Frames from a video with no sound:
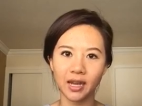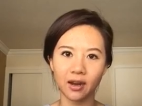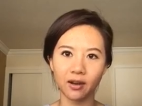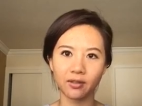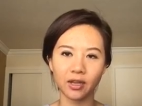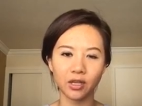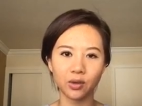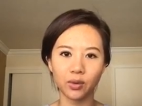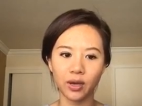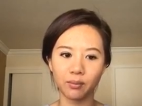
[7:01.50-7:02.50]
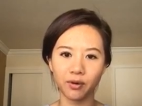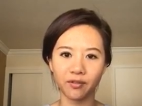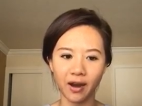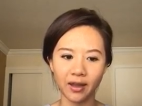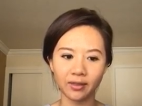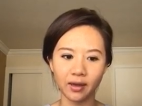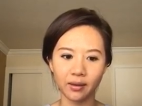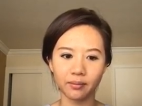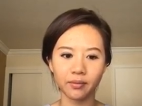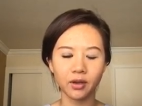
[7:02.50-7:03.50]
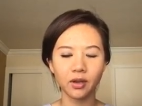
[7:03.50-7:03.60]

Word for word: care that you can provide them.